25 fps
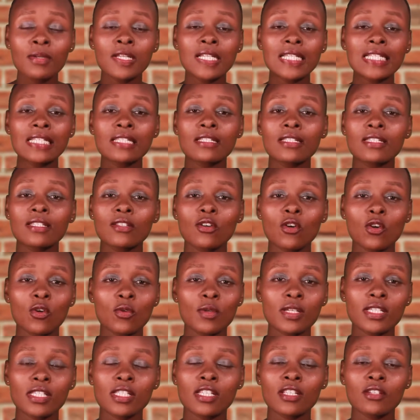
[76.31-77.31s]
Please
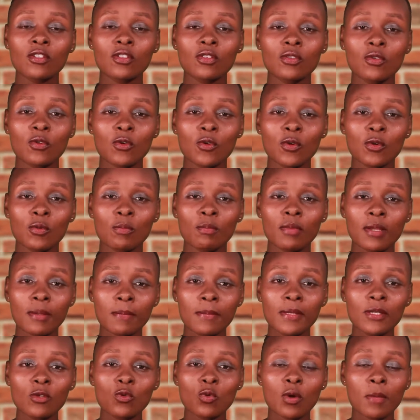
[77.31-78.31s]
always take your
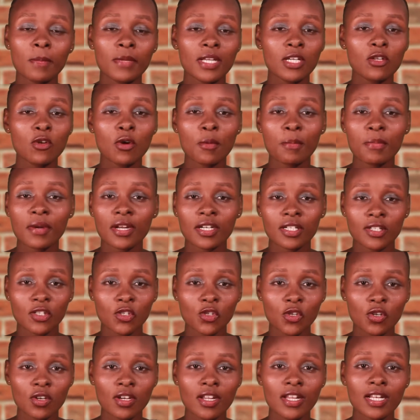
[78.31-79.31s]
baby to a medical
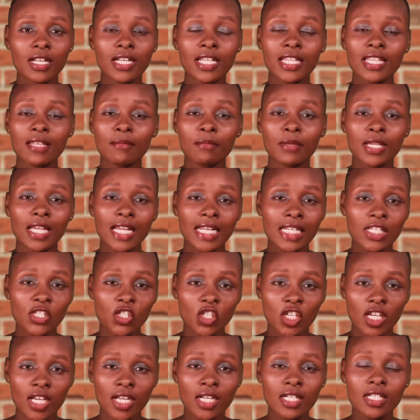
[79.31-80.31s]
practitioner, let them get
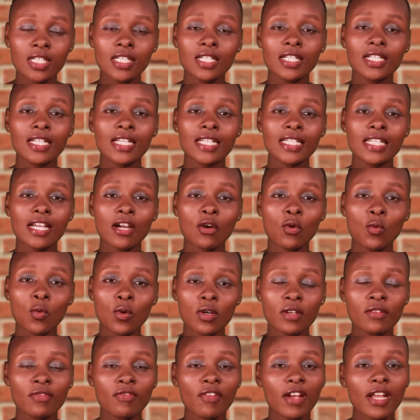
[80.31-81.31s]
checked, let a
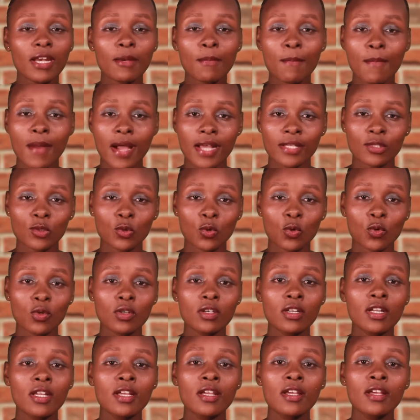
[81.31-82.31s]
qualified
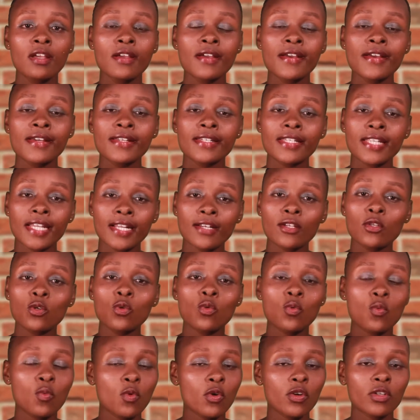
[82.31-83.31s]
person tell
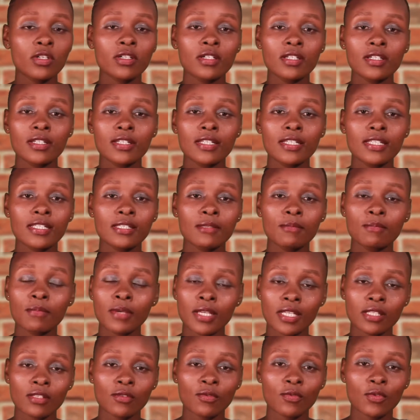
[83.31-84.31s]
you what is
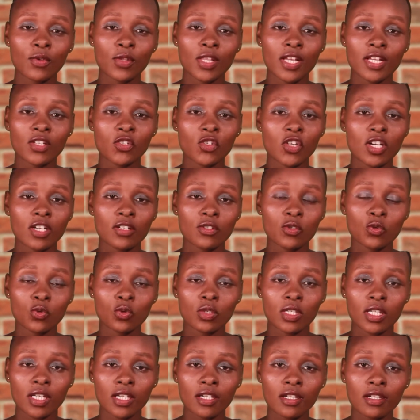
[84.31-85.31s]
best for that child to
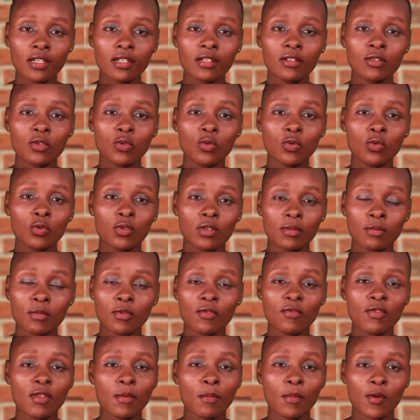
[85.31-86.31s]
take to
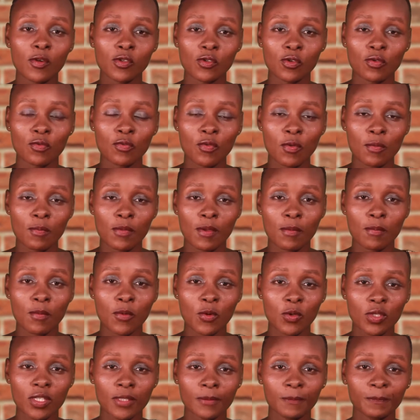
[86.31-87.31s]
remove the poison from the
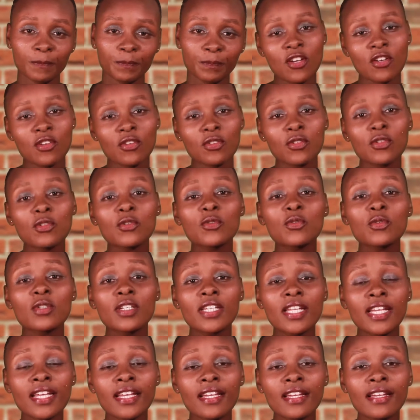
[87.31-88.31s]
body. So
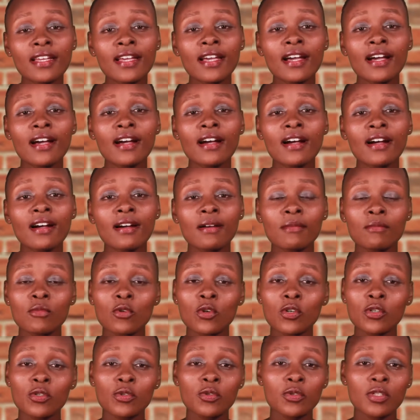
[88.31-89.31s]
today I'm
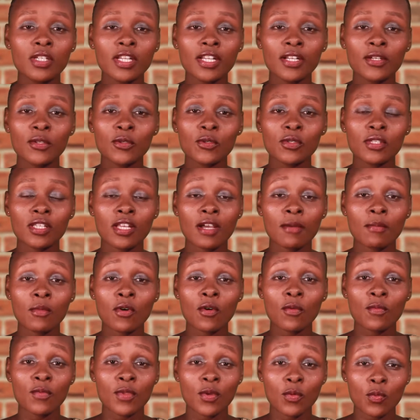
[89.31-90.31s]
going to tell you some
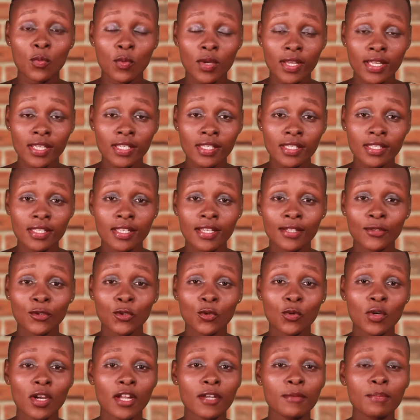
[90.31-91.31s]
of the ways that
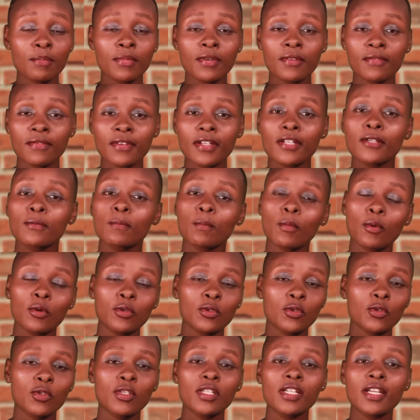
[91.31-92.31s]
you can prevent
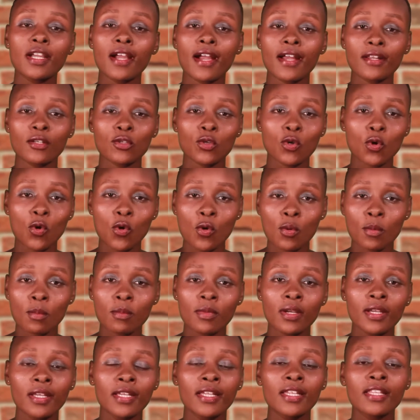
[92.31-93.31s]
poisoning at home
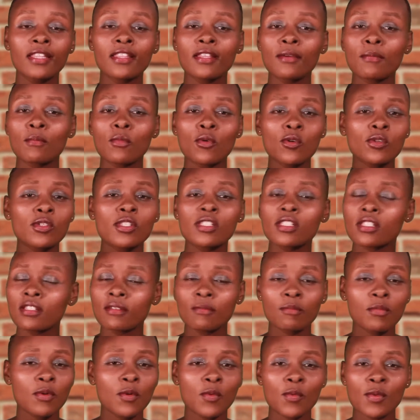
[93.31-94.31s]
in the most
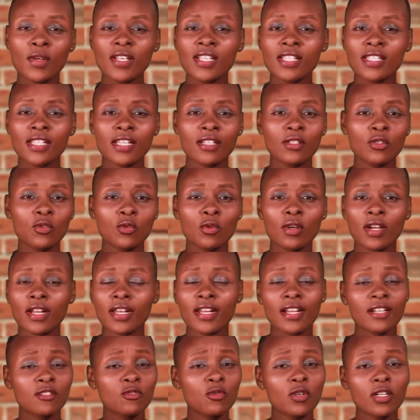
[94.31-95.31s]
simple ways that you
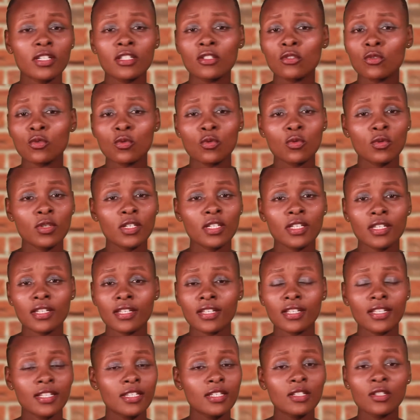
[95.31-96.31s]
can actually do in
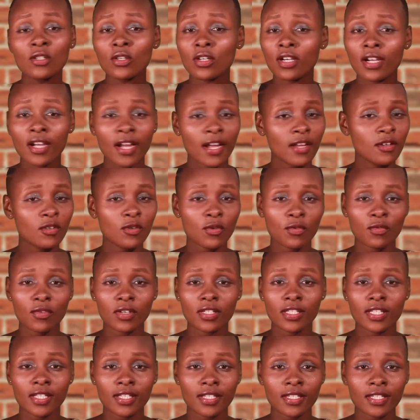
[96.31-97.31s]
any kind of
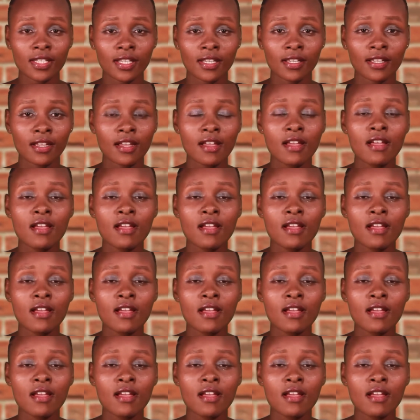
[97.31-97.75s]
a setting.